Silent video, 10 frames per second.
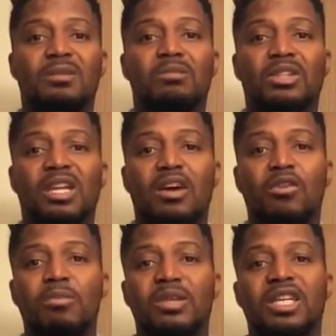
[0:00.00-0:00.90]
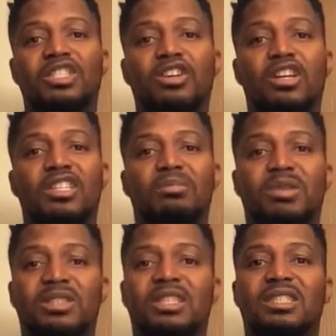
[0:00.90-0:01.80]
but I hope you enjoyed this
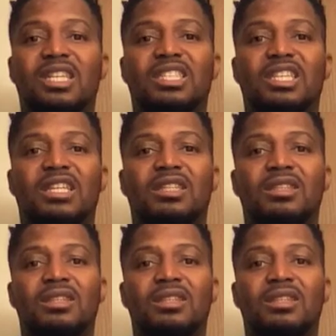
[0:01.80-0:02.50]
presentation